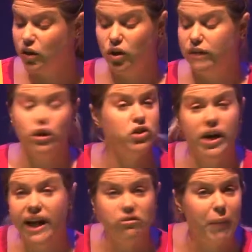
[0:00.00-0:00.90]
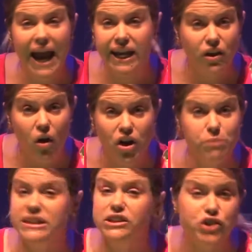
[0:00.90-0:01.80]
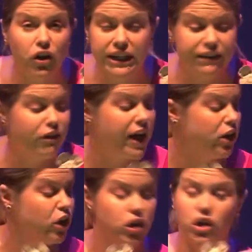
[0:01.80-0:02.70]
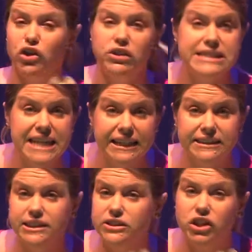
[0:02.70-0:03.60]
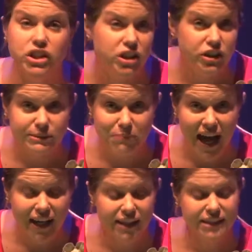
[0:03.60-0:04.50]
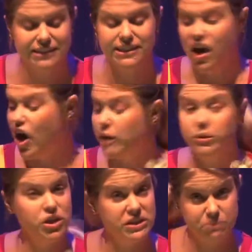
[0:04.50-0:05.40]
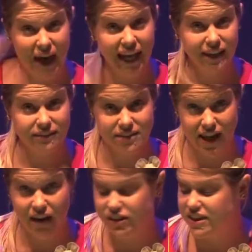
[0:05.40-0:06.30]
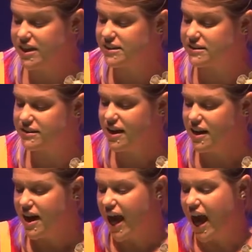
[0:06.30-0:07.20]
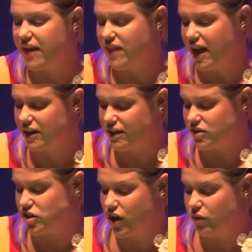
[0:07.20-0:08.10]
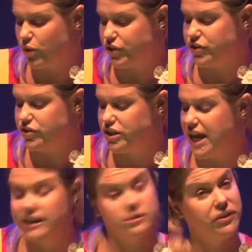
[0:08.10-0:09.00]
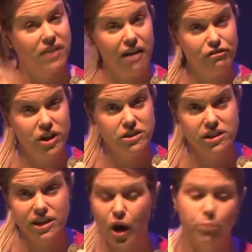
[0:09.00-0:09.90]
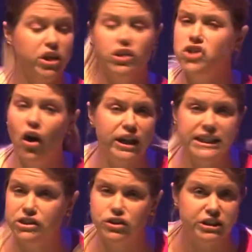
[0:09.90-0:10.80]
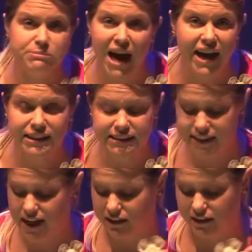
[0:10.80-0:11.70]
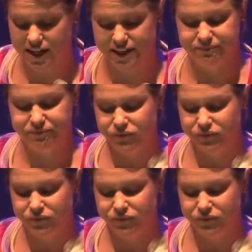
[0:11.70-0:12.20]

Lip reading: If you don't have paint at home, that's totally fine. You can use textures, you can use markers. I'm going to use paint to cover this and then show you what to do next with that version. But you can totally just use markers to colour it in.